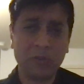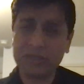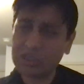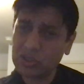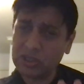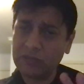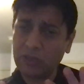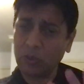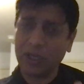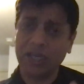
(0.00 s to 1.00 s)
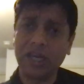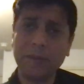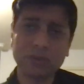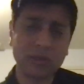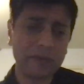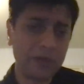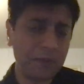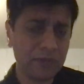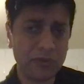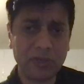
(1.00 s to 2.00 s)
But just to give you a quick glimpse of it,
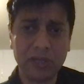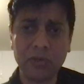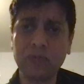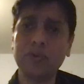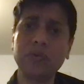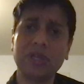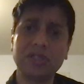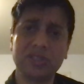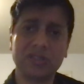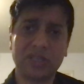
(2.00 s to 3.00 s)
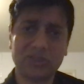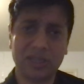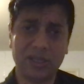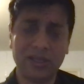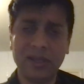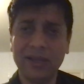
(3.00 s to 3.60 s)
you can do few things in Tuscany.